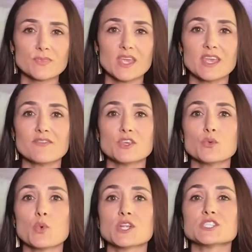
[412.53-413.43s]
If you
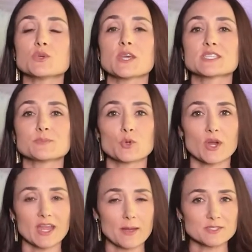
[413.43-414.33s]
want to explore
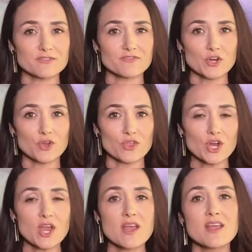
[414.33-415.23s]
a captive further,
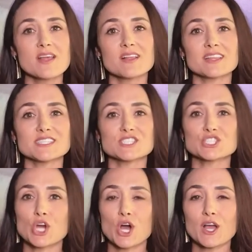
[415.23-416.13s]
let's
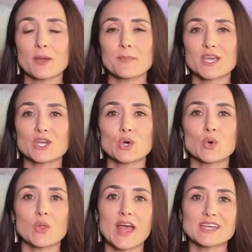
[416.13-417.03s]
talk. My
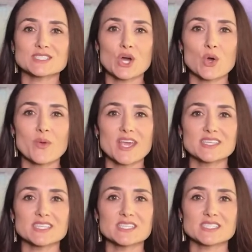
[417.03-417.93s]
goal, as
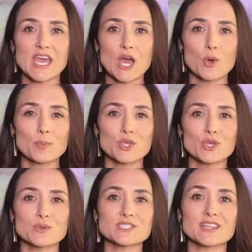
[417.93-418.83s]
always, is to help
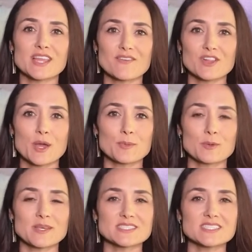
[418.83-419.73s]
you to level up your
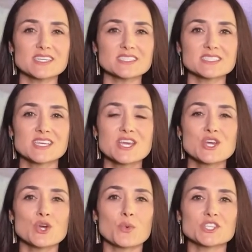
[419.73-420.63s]
business.
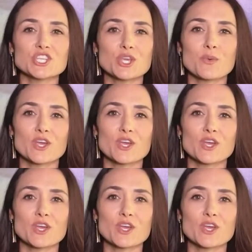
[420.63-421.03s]
Wishing you a